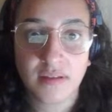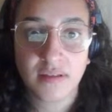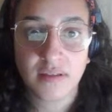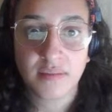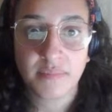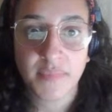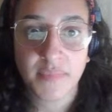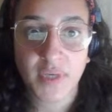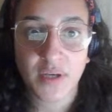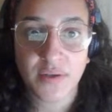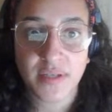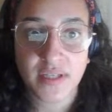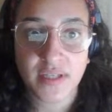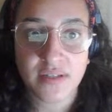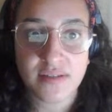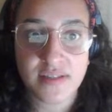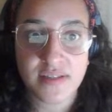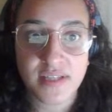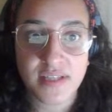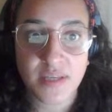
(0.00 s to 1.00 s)
My only
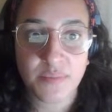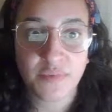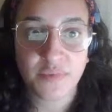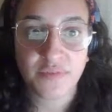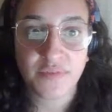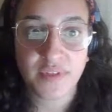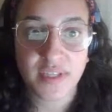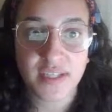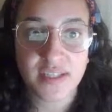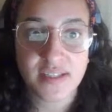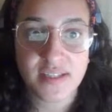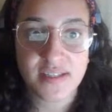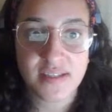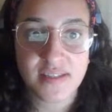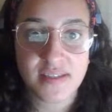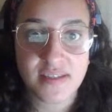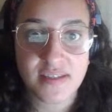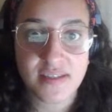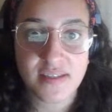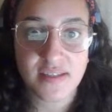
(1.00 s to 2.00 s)
concern with
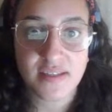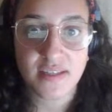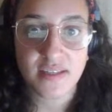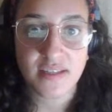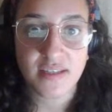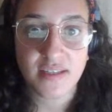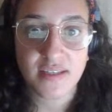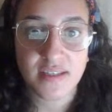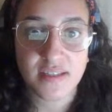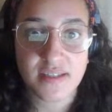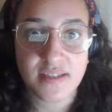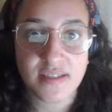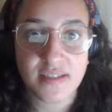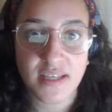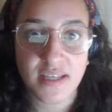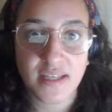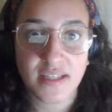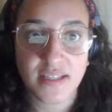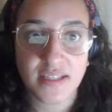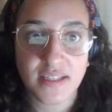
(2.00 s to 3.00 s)
this is
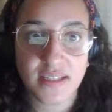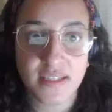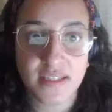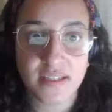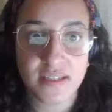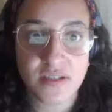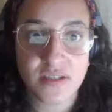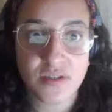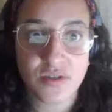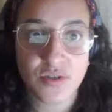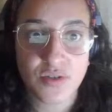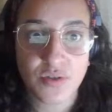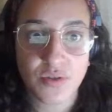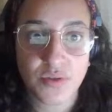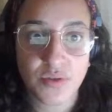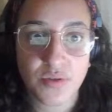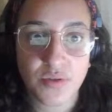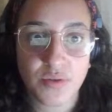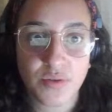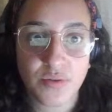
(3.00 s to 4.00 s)
that it needs
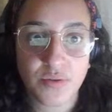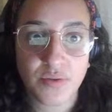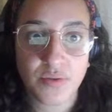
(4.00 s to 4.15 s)
to